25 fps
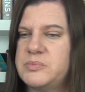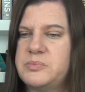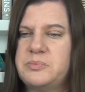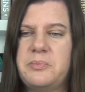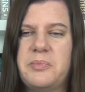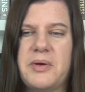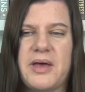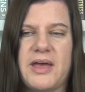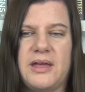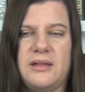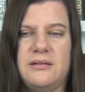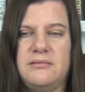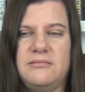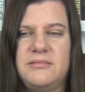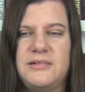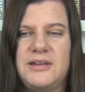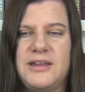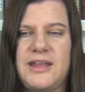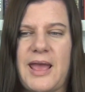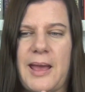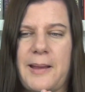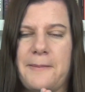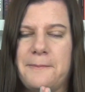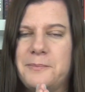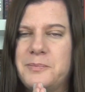but
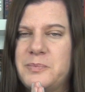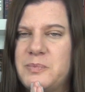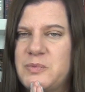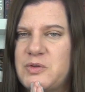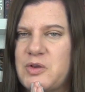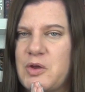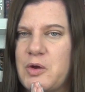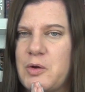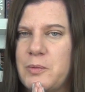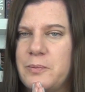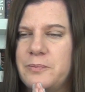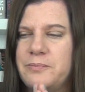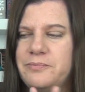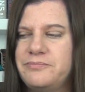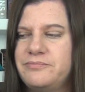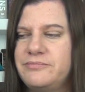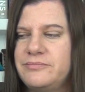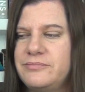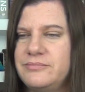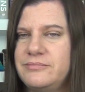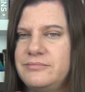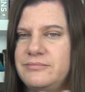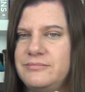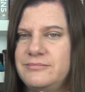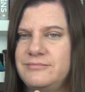yeah, so
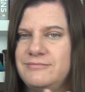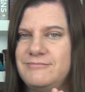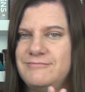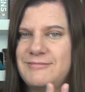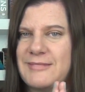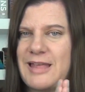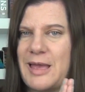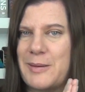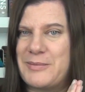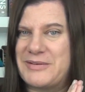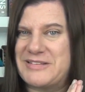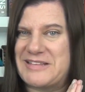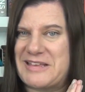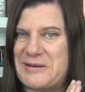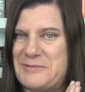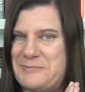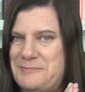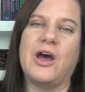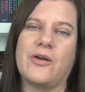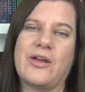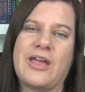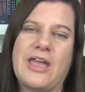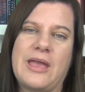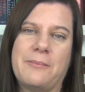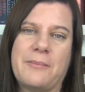I'm excited.
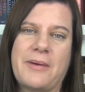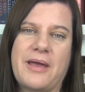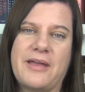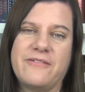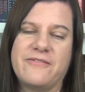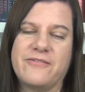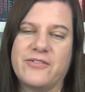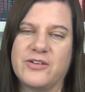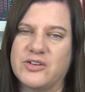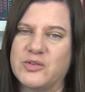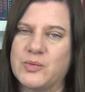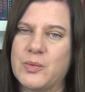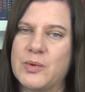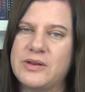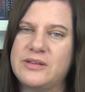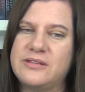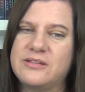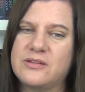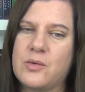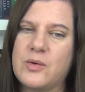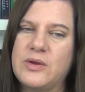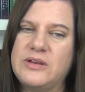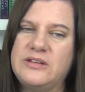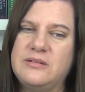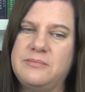Okay, my first one
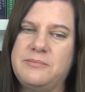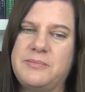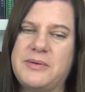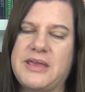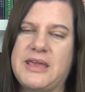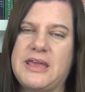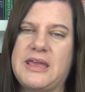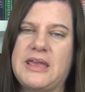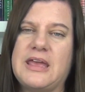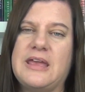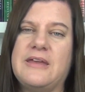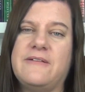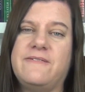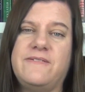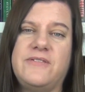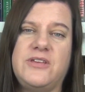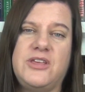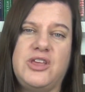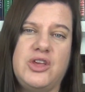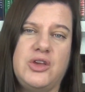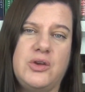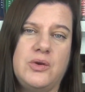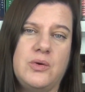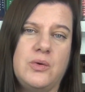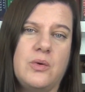is going to be if
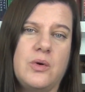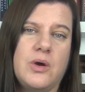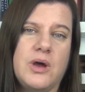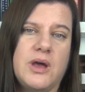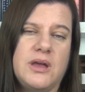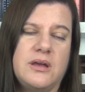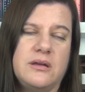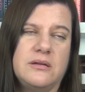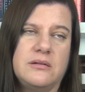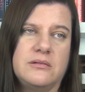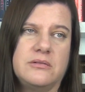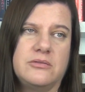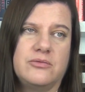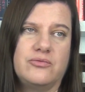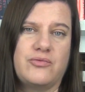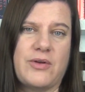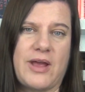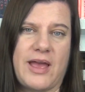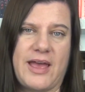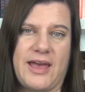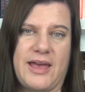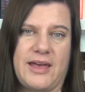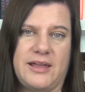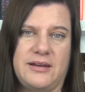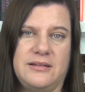you
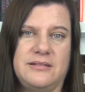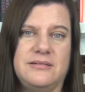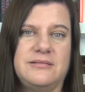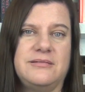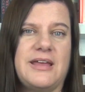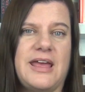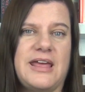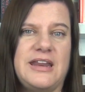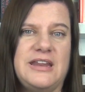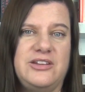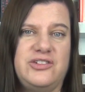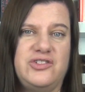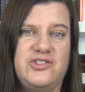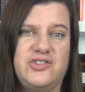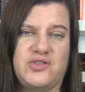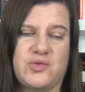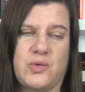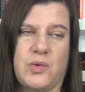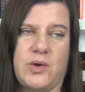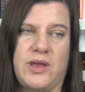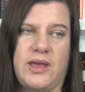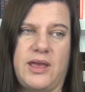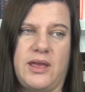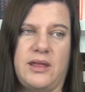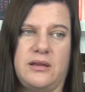read and
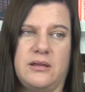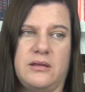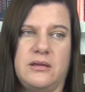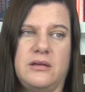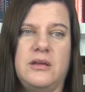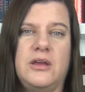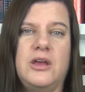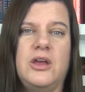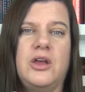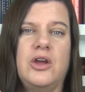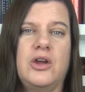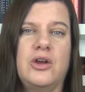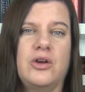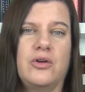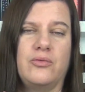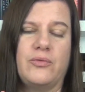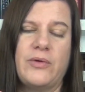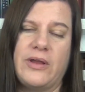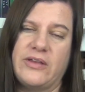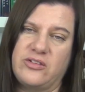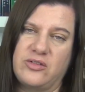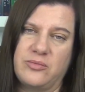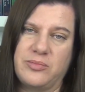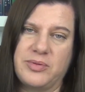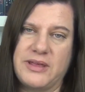enjoyed
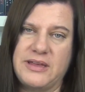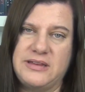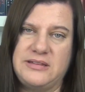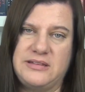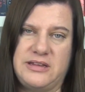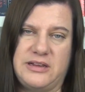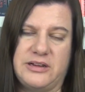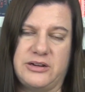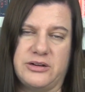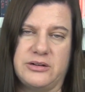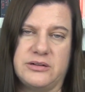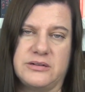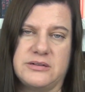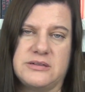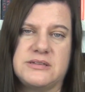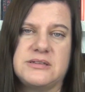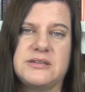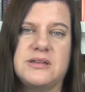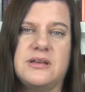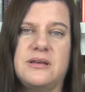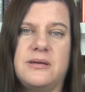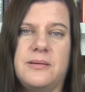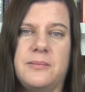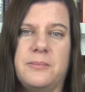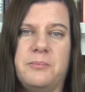Razorblade
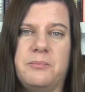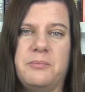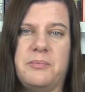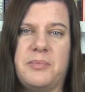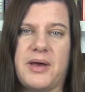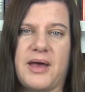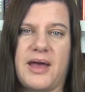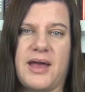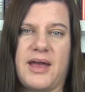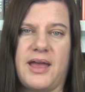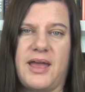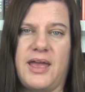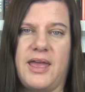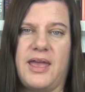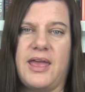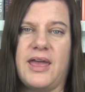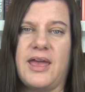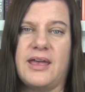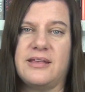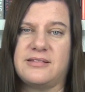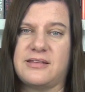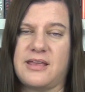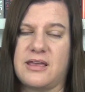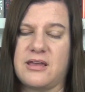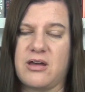Tears by
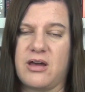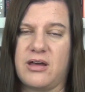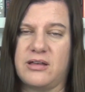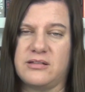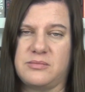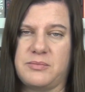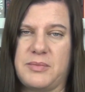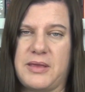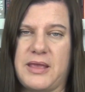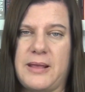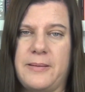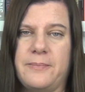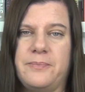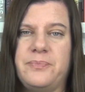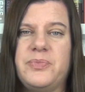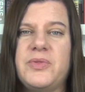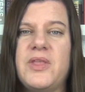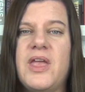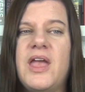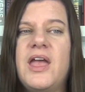S.A. Cosby,